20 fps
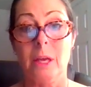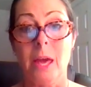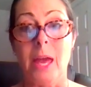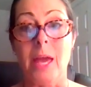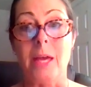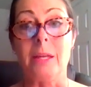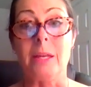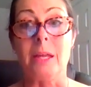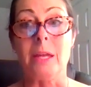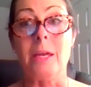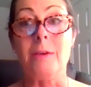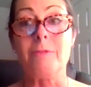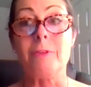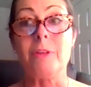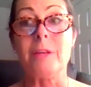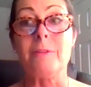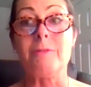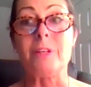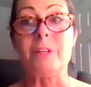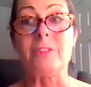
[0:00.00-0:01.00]
And even
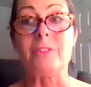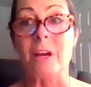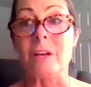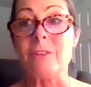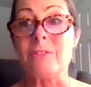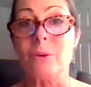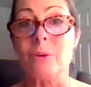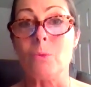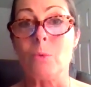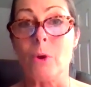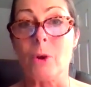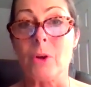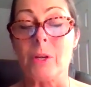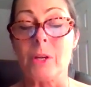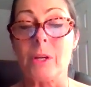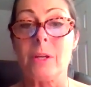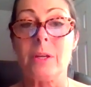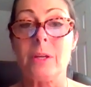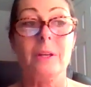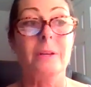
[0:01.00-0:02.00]
if it doesn't
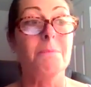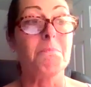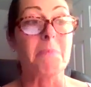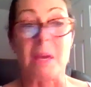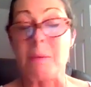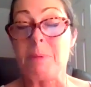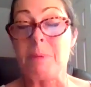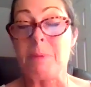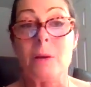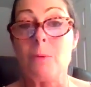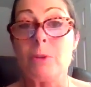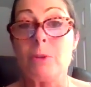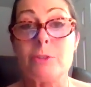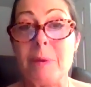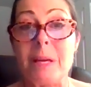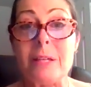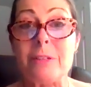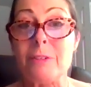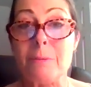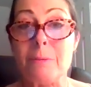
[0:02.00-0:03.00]
work, maybe it was
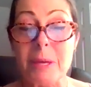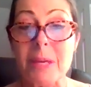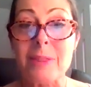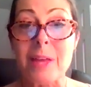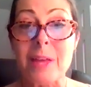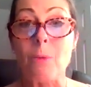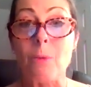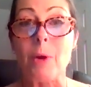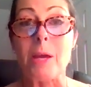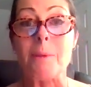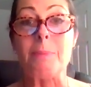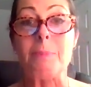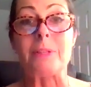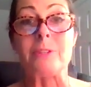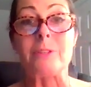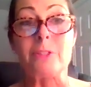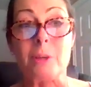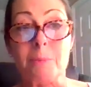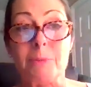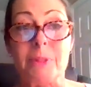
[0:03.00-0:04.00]
meant to be that way, but
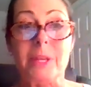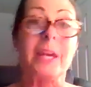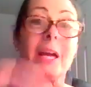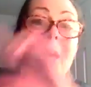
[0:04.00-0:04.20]
something